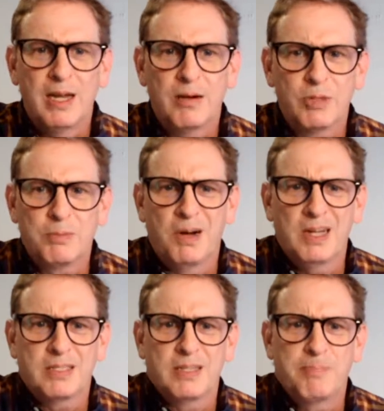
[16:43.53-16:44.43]

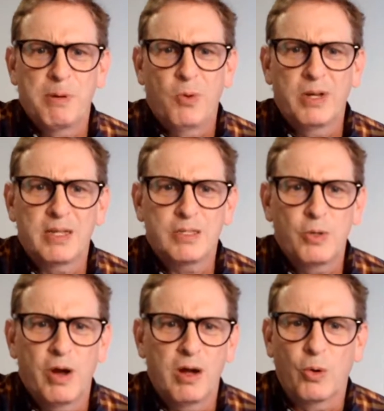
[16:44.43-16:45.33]
response, and people wanted us to do
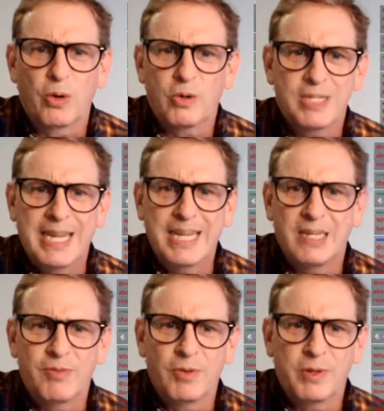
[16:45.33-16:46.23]
an encore, because you can't
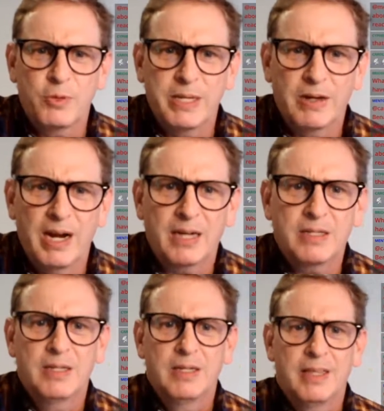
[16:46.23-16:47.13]
if you're the tweener act.
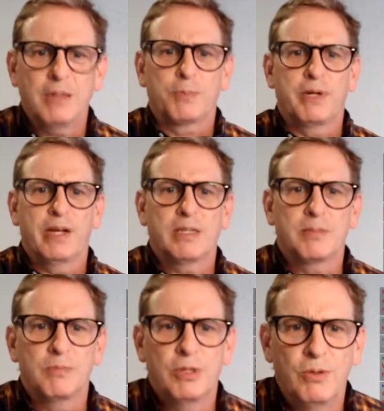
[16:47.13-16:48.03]
That was pretty
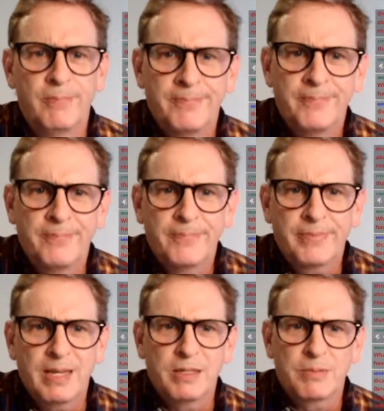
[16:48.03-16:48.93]
awesome, too.
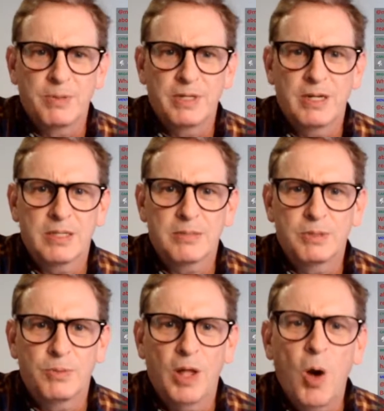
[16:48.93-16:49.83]
That was pretty awesome
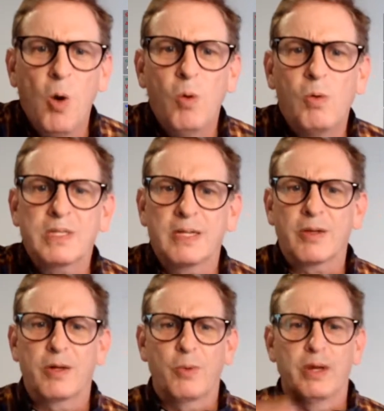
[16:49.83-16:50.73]
as well. Oh, that's
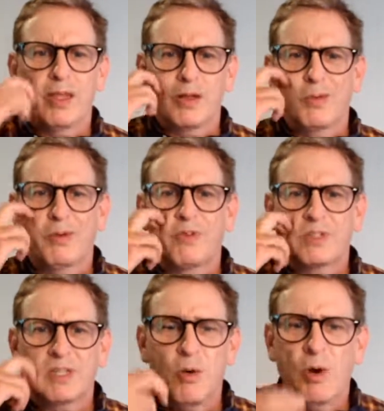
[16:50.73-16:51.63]
another good one. Another good one.
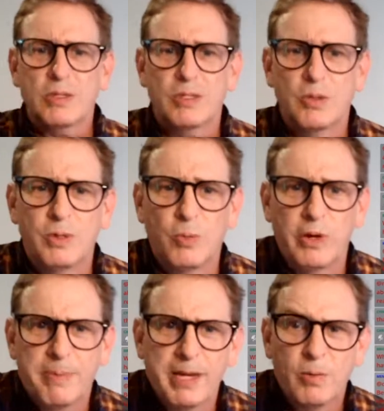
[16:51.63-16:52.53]
First, also in
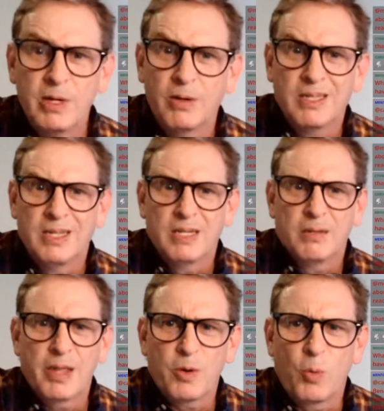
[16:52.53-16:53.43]
Winnipeg. Wow,
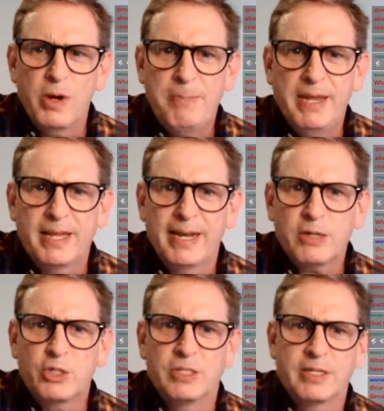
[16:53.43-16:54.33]
a lot of Winnipeg
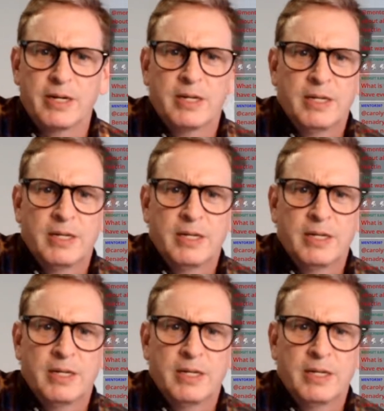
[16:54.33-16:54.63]
connections here.